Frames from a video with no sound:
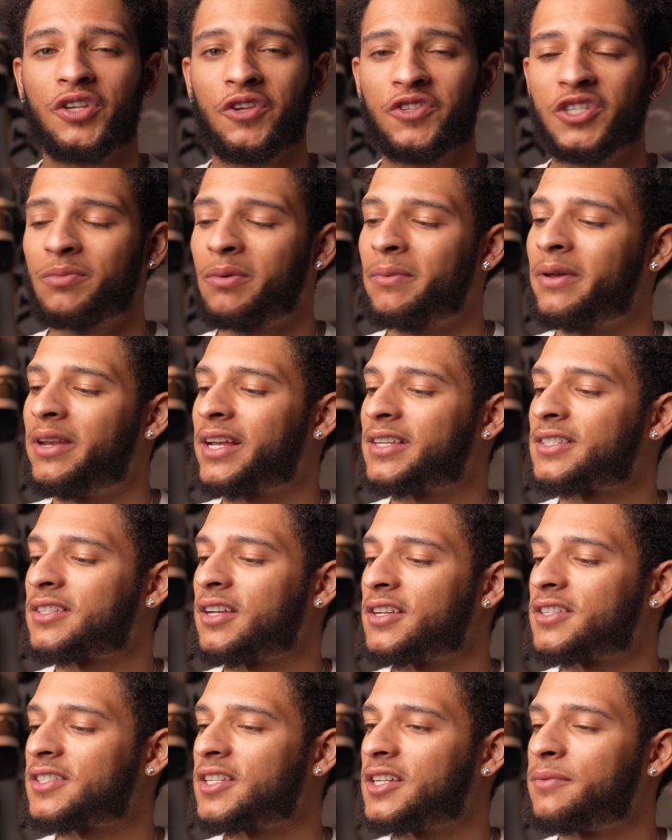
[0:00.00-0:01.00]
use them in my next
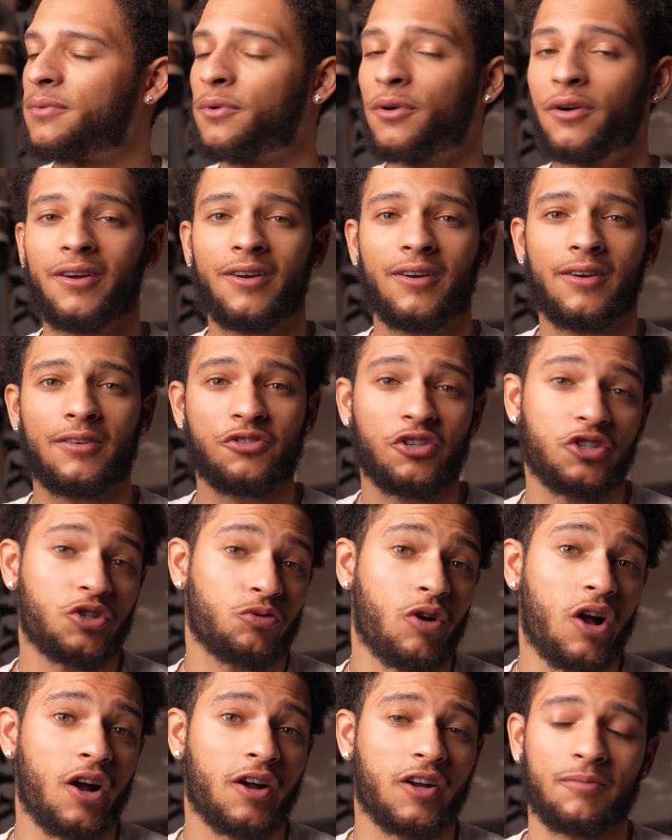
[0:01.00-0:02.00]
custom or just
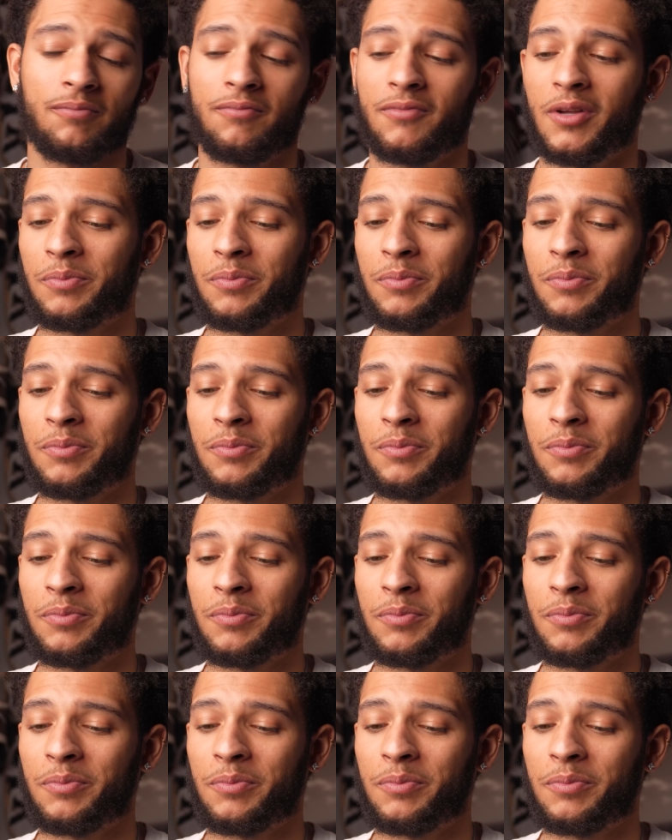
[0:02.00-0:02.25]
rock them.